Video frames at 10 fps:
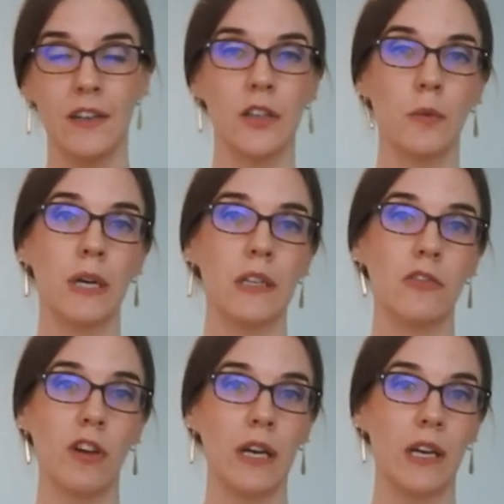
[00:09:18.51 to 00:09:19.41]
you want to
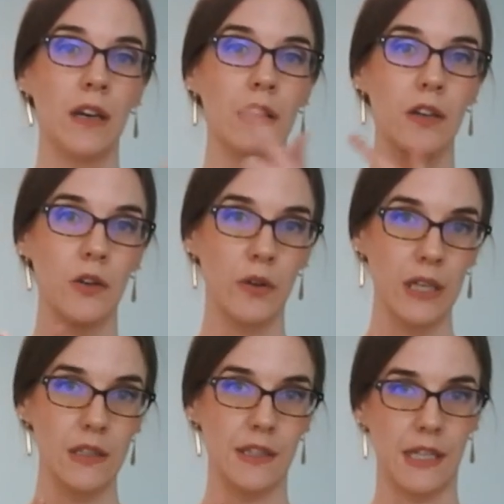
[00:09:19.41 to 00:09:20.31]
check your
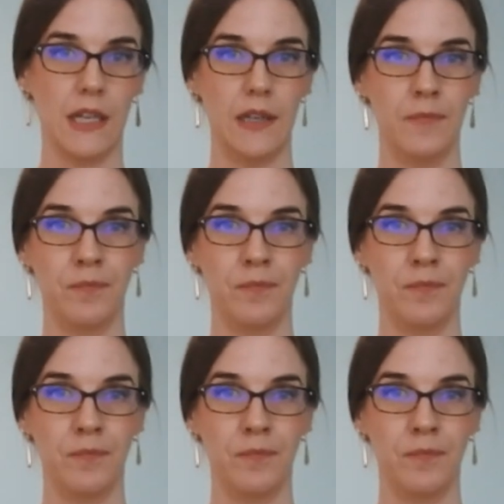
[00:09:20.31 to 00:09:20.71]
right side